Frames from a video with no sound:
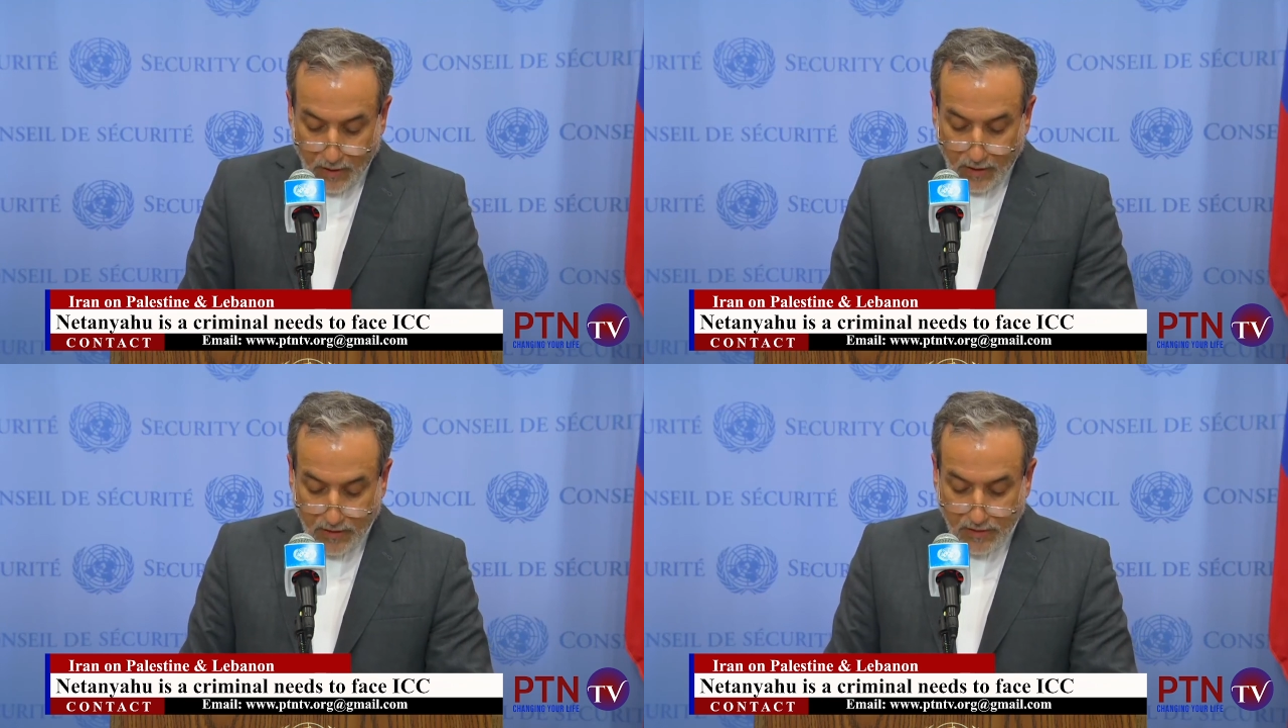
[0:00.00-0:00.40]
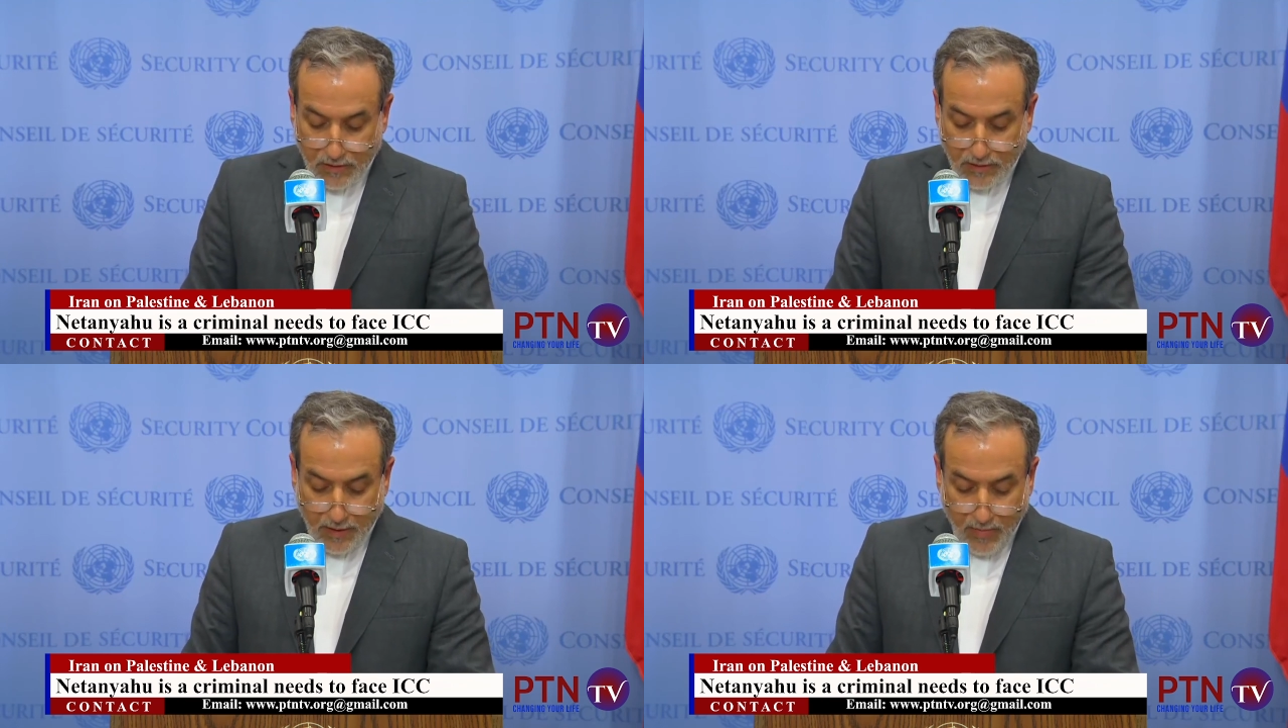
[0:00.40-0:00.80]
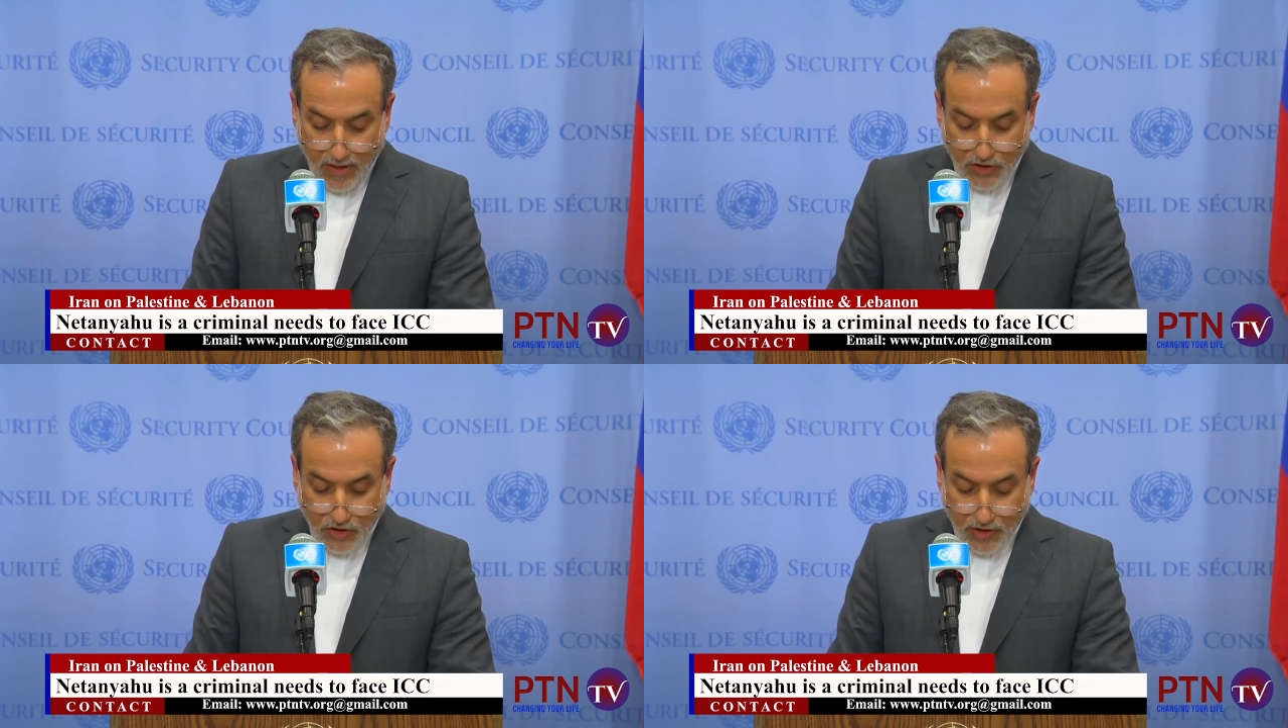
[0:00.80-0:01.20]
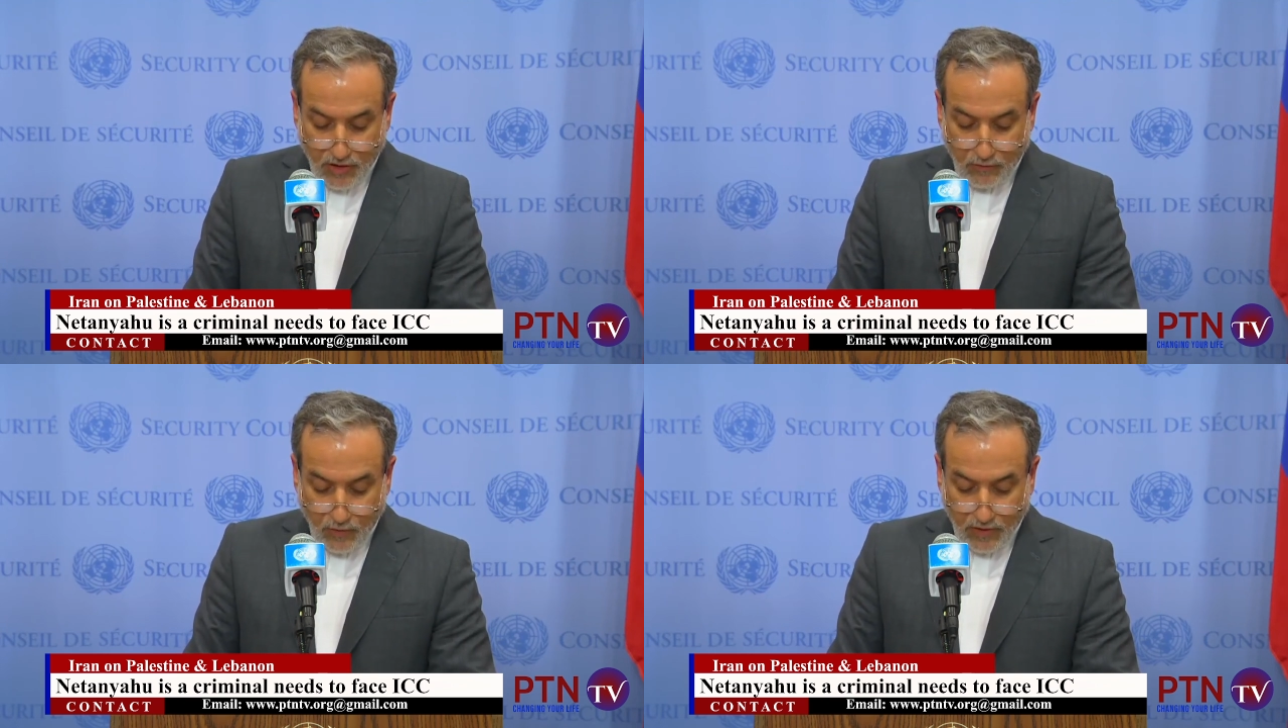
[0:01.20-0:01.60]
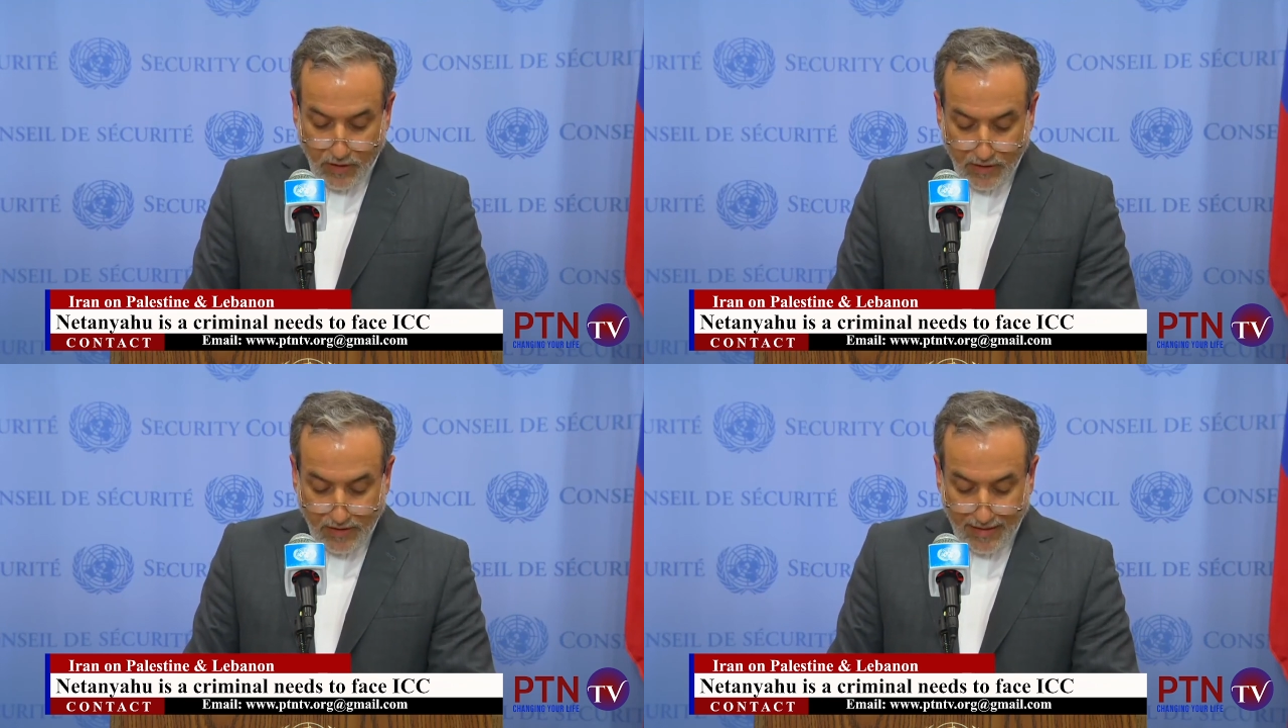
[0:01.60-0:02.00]
is diminishing with
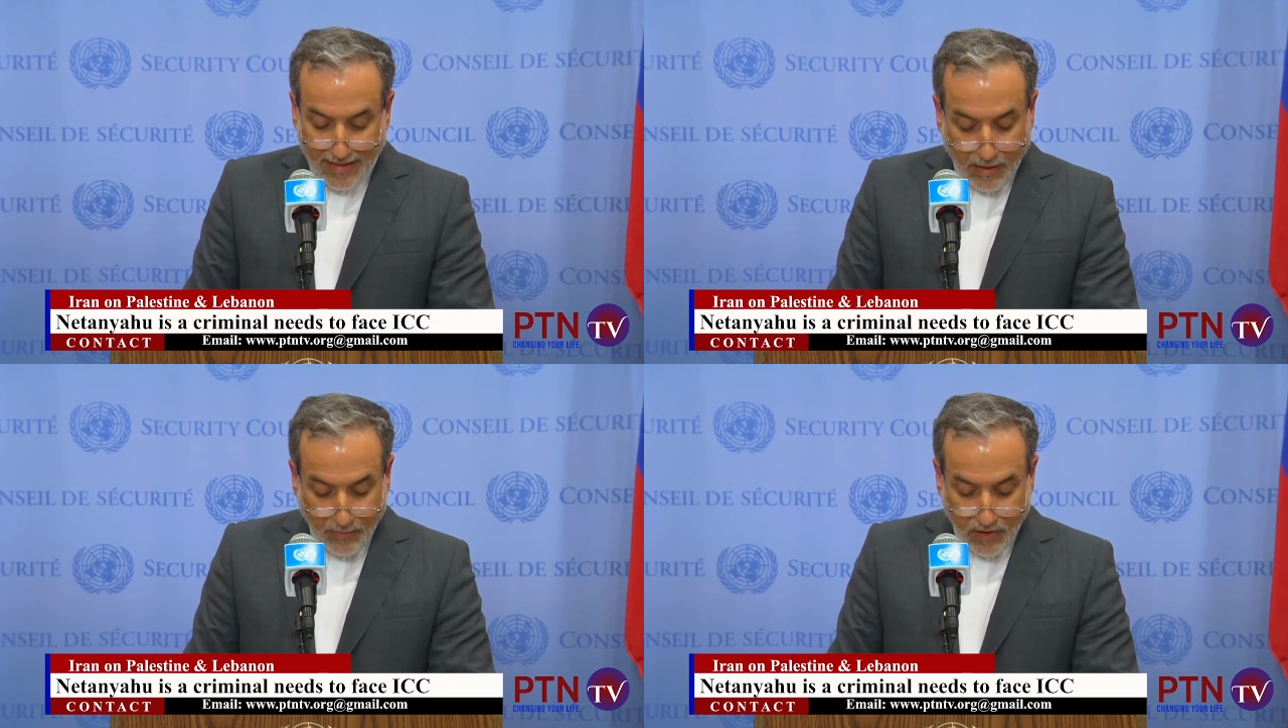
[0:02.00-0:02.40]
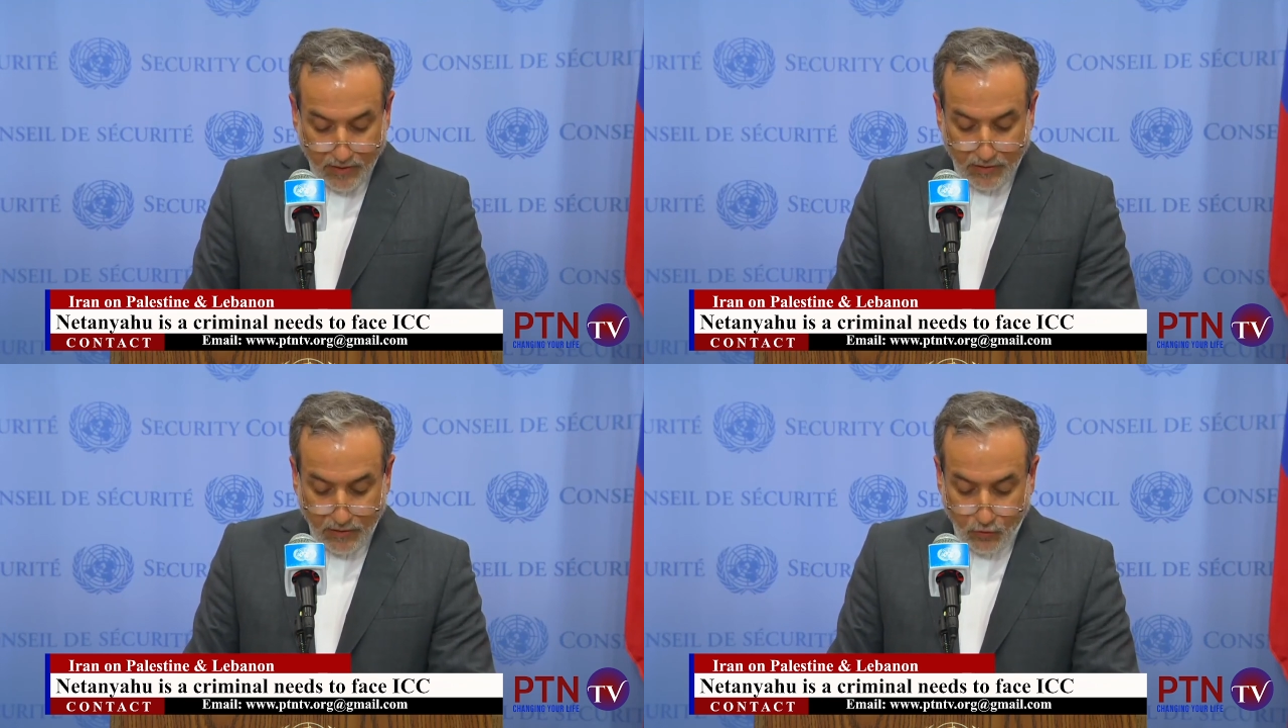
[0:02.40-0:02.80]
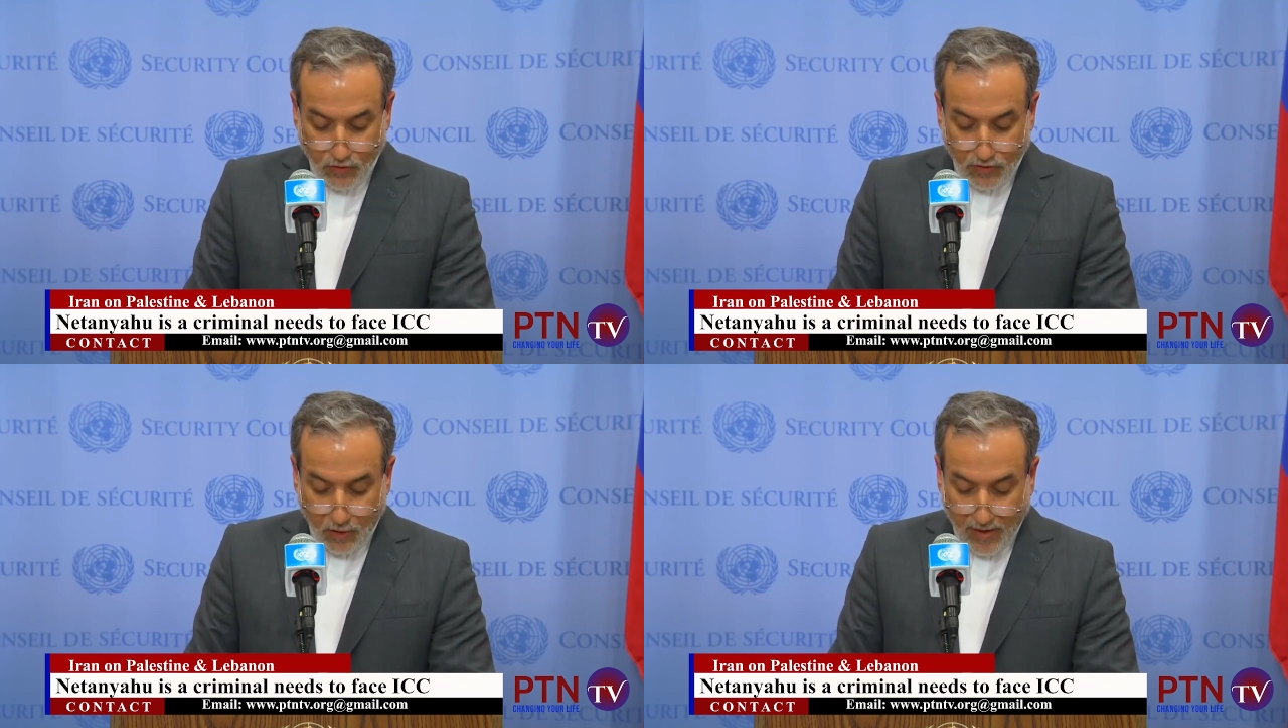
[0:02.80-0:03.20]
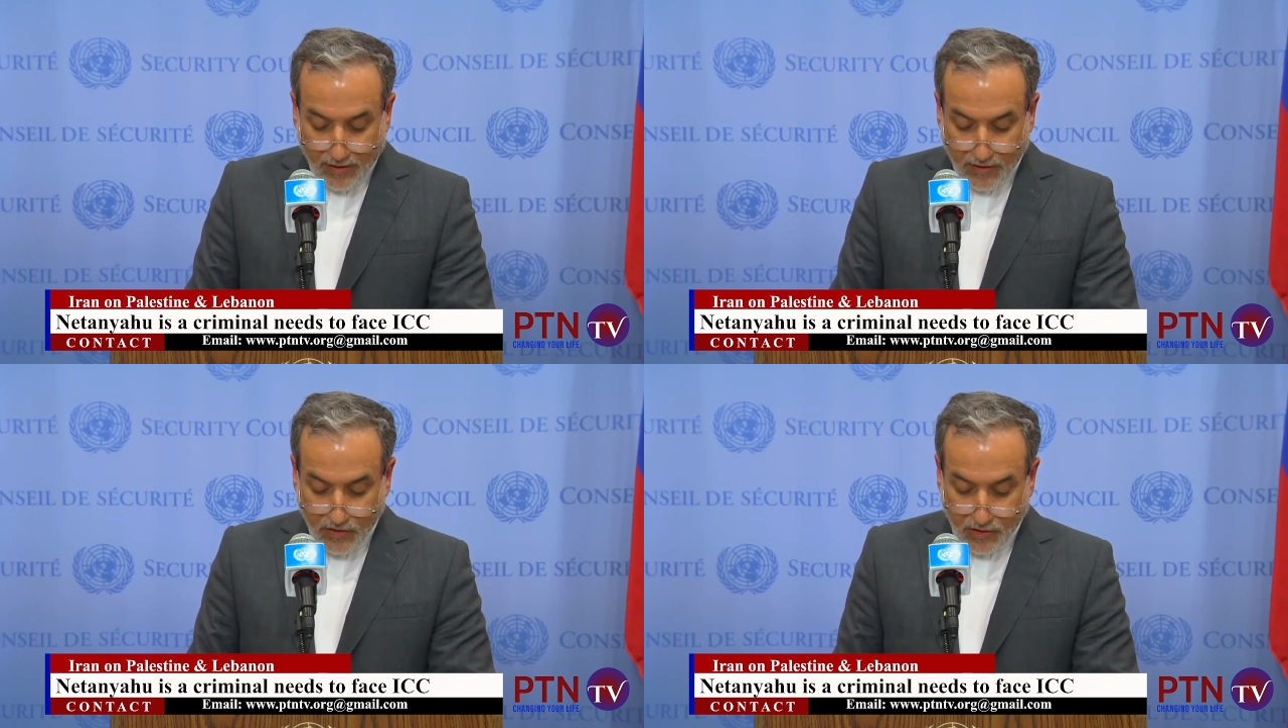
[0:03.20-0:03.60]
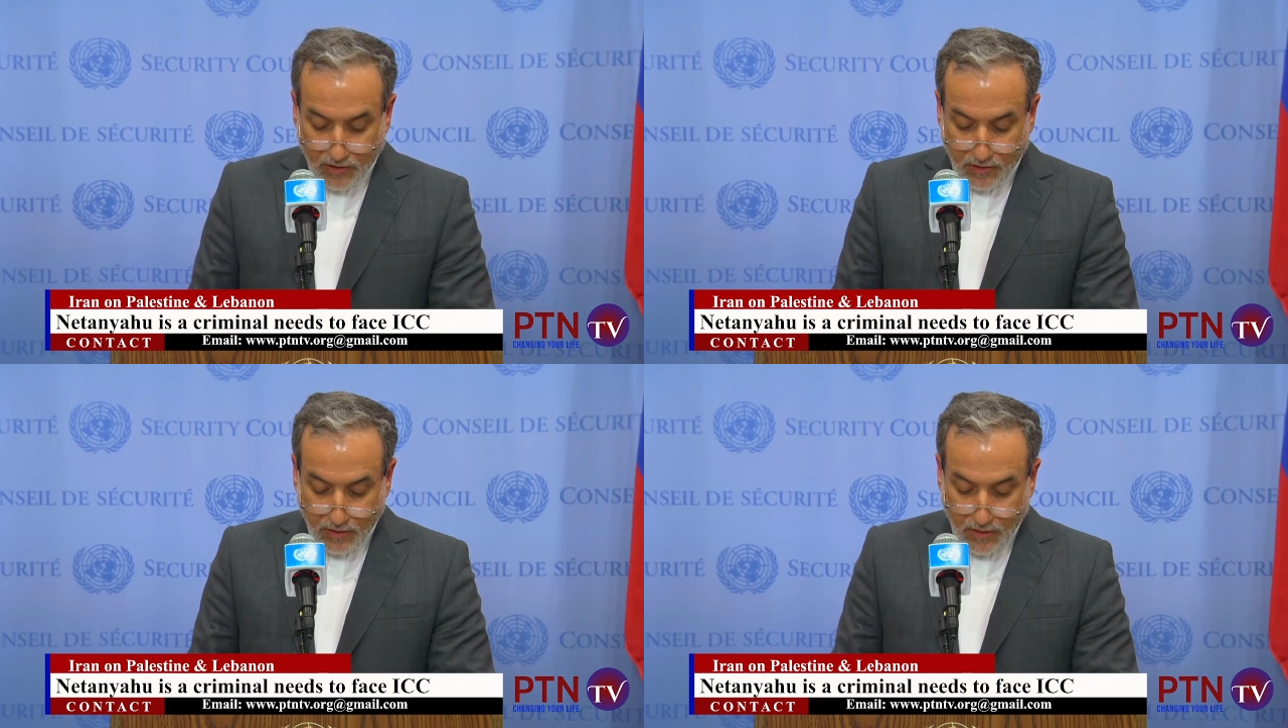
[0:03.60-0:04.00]
its inability to stop aggression